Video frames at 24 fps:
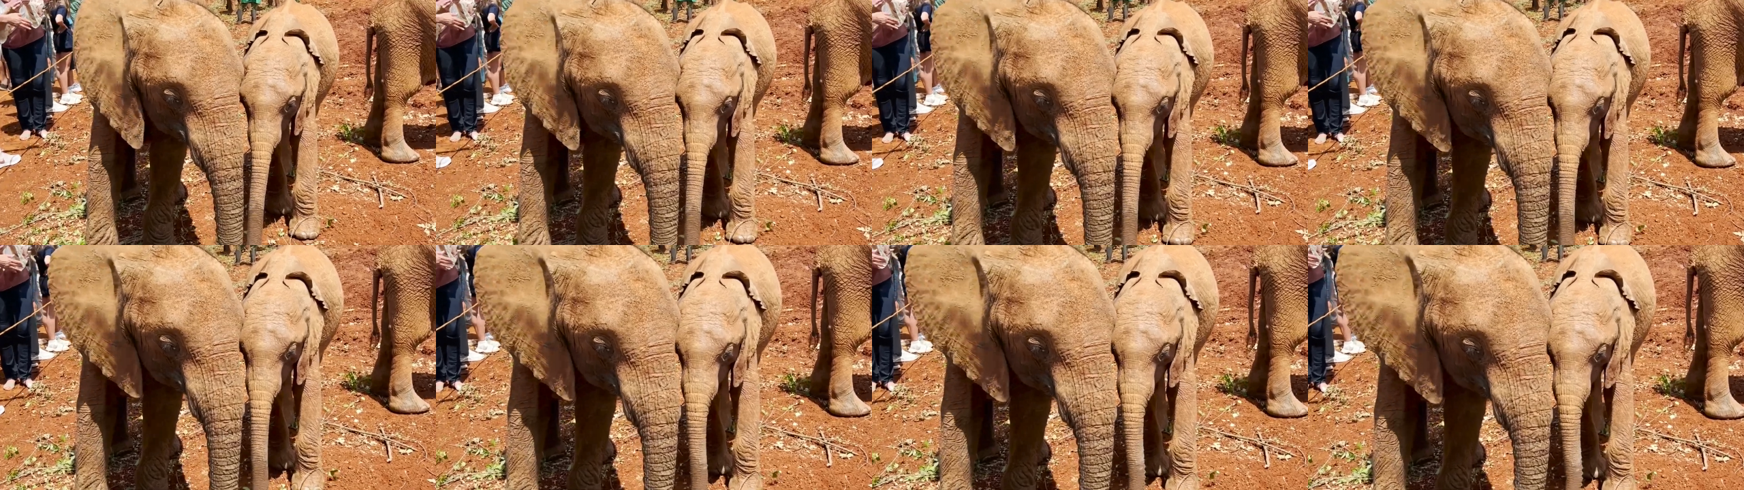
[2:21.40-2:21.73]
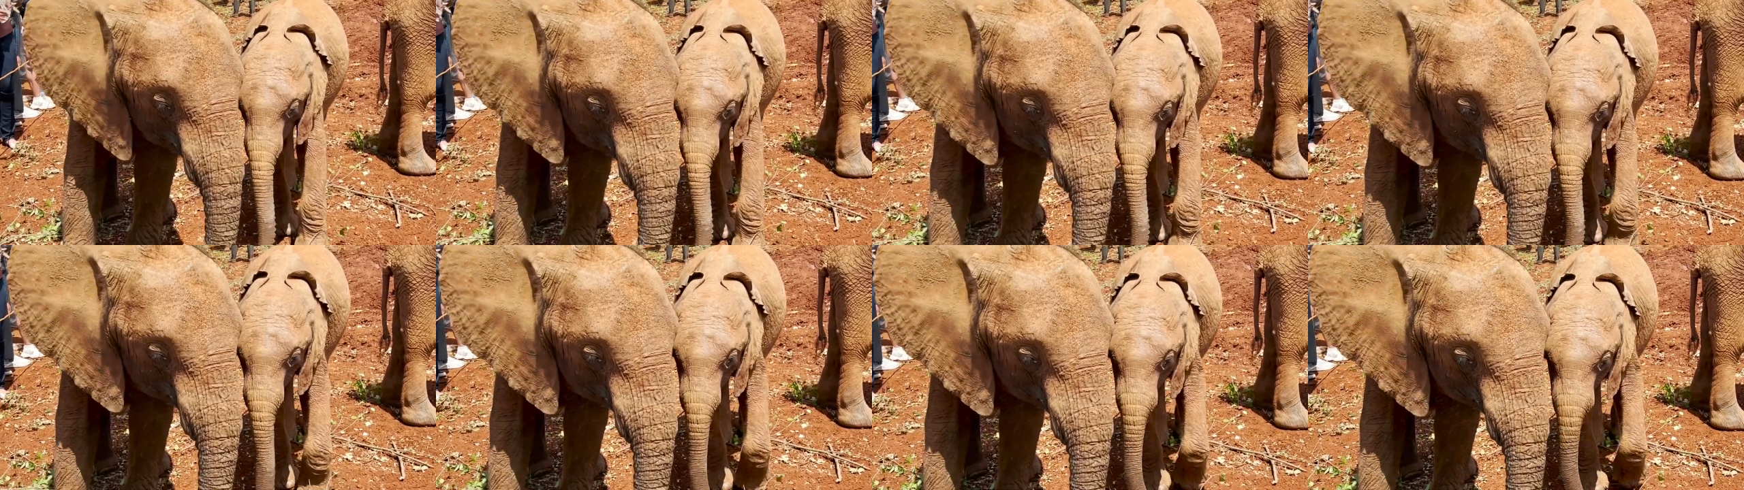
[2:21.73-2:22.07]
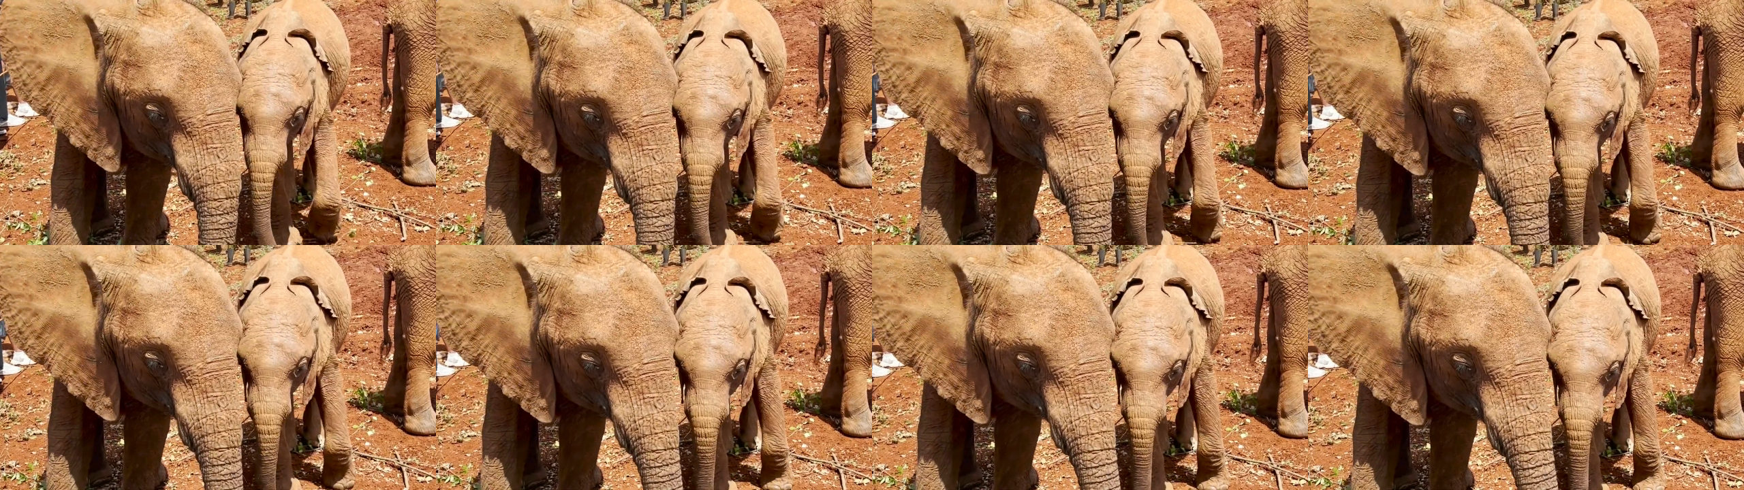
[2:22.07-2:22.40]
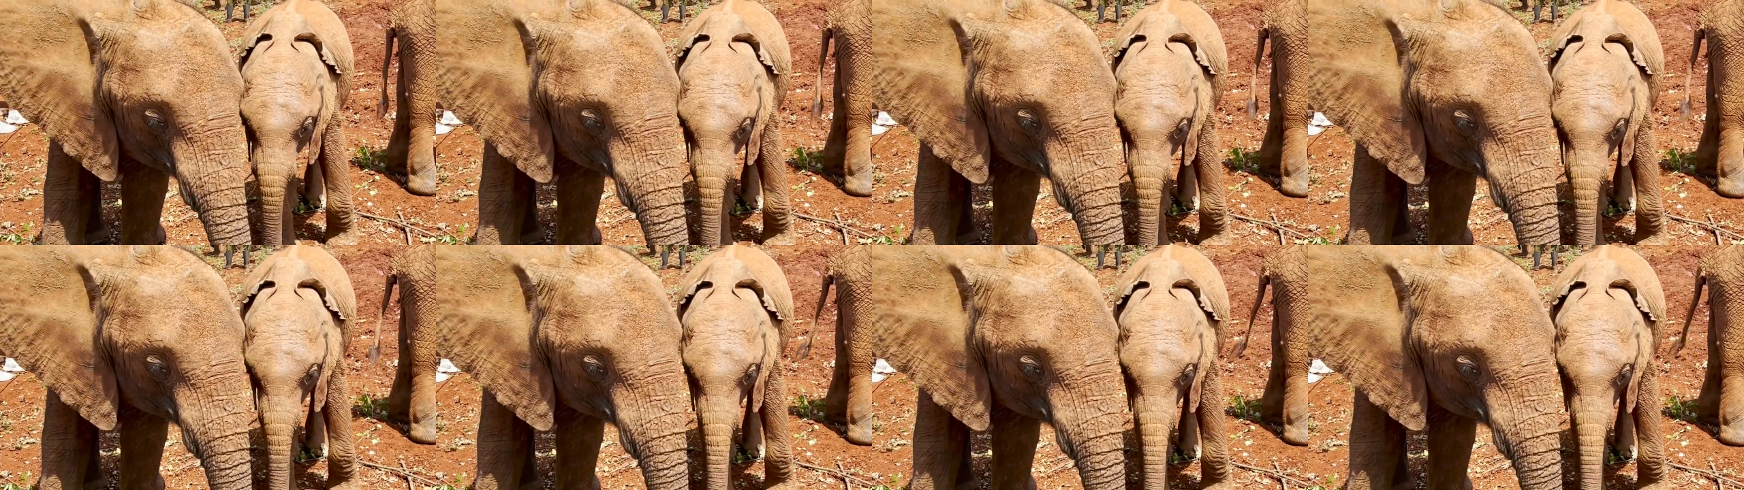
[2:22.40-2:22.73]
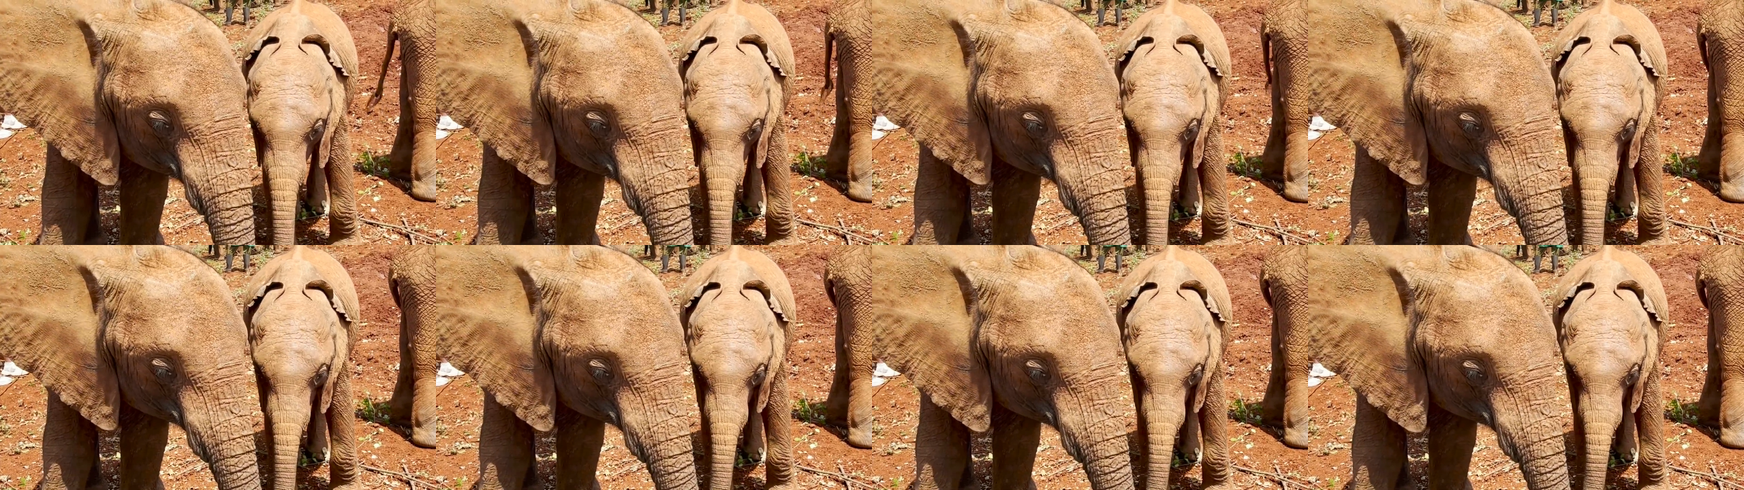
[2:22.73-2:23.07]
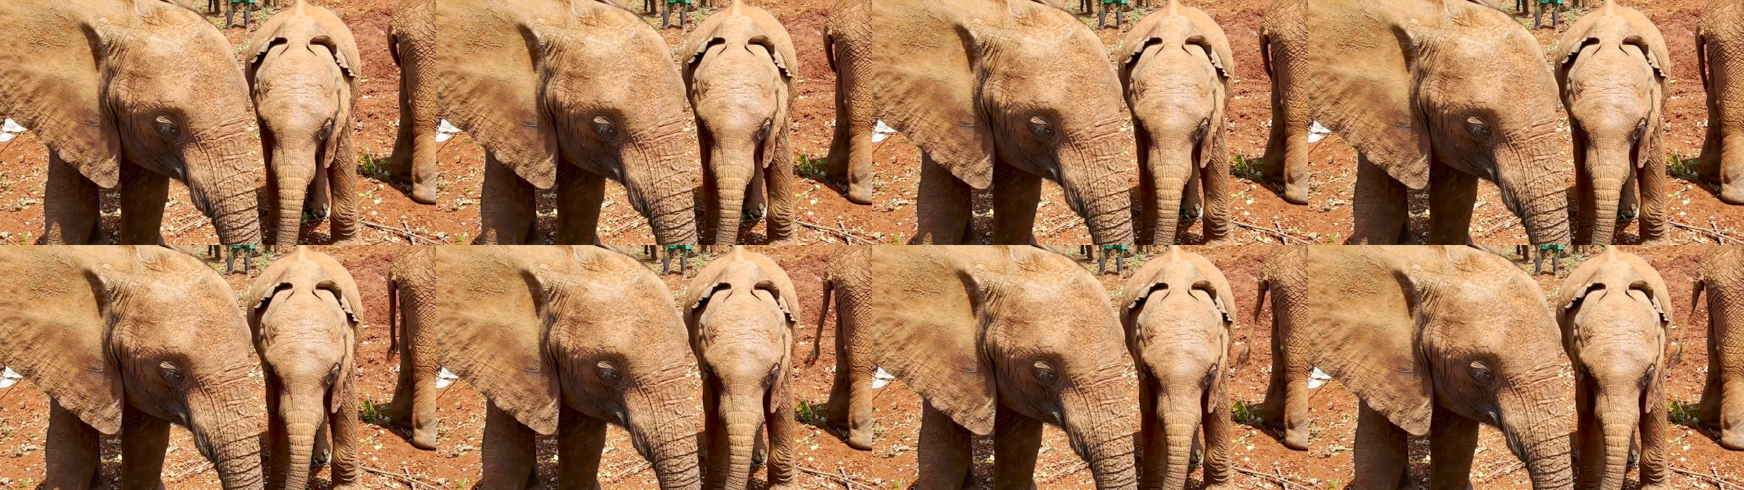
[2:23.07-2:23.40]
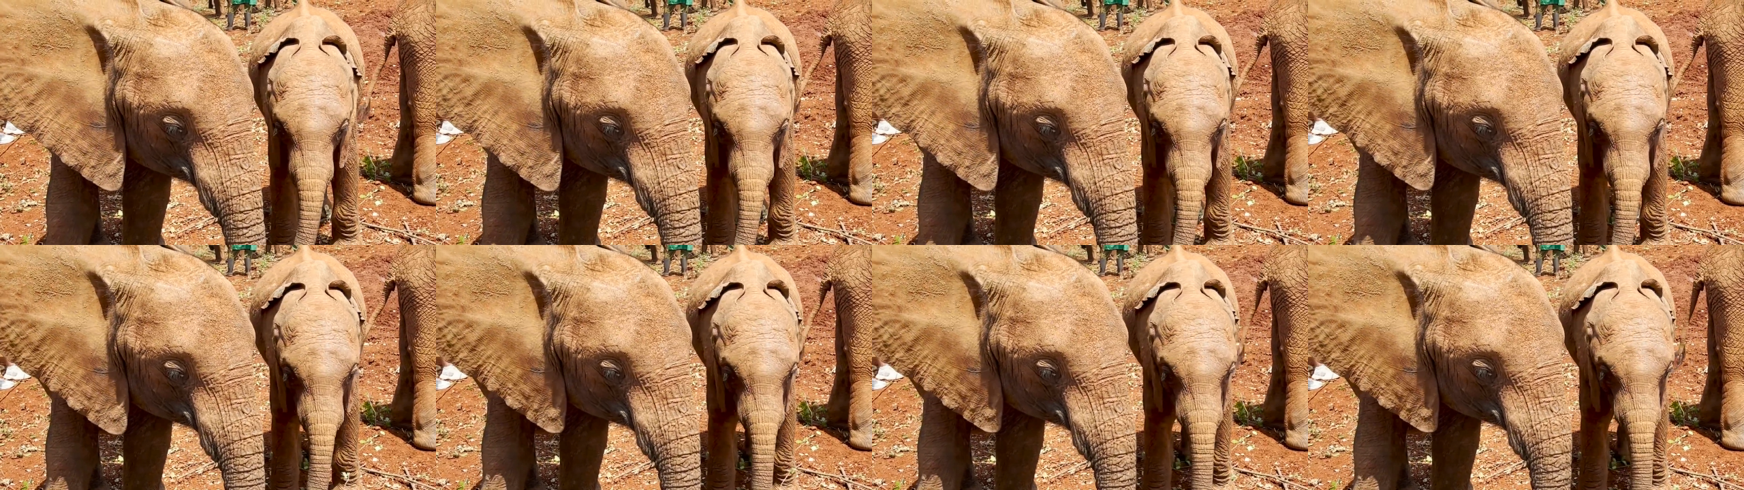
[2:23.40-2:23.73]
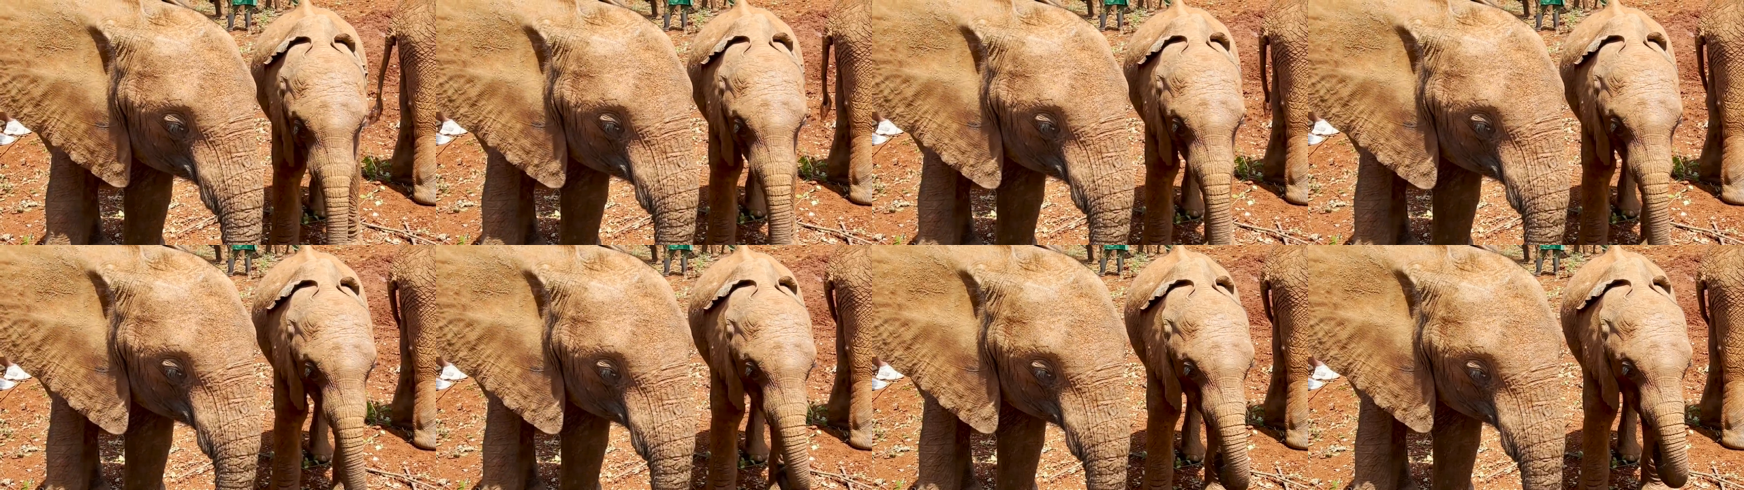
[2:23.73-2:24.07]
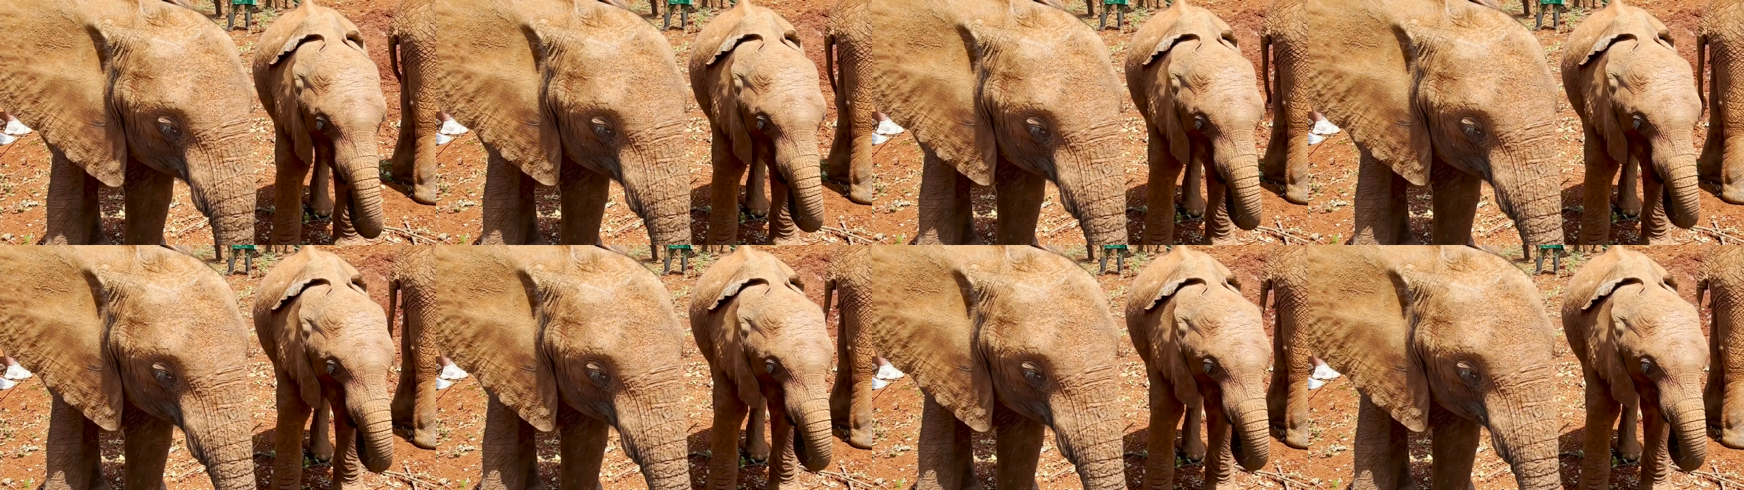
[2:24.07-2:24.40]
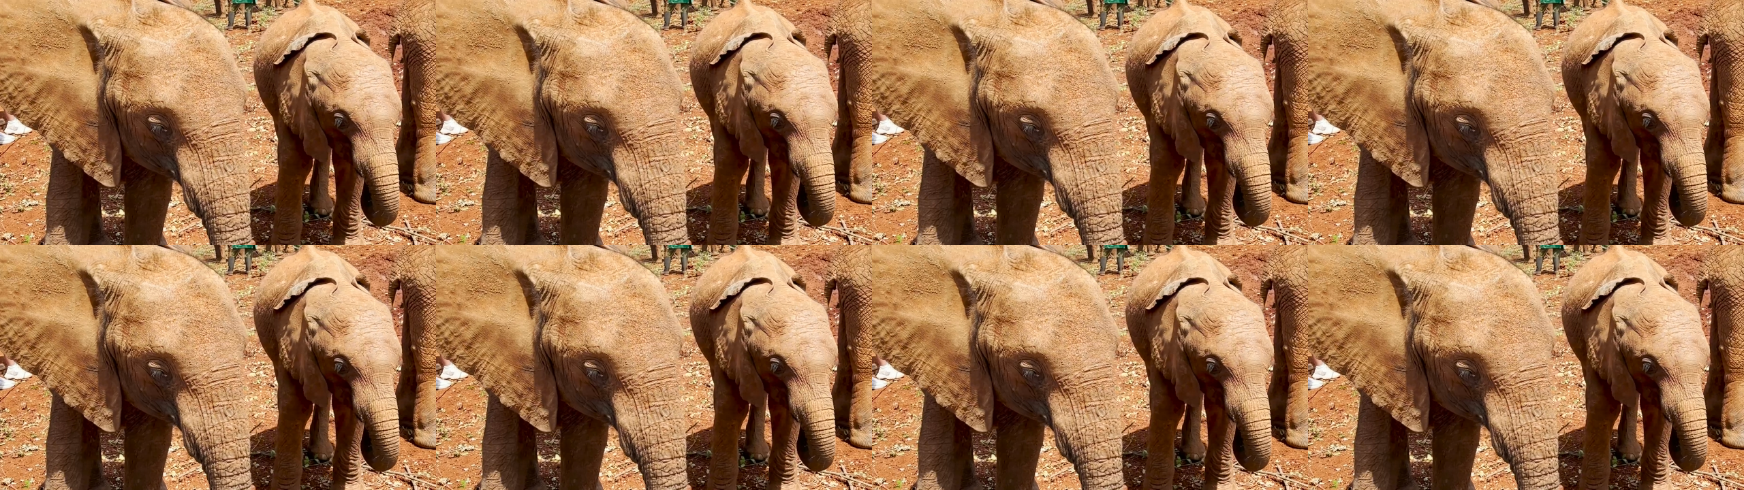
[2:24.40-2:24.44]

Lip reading: Nobody's mouth can be seen.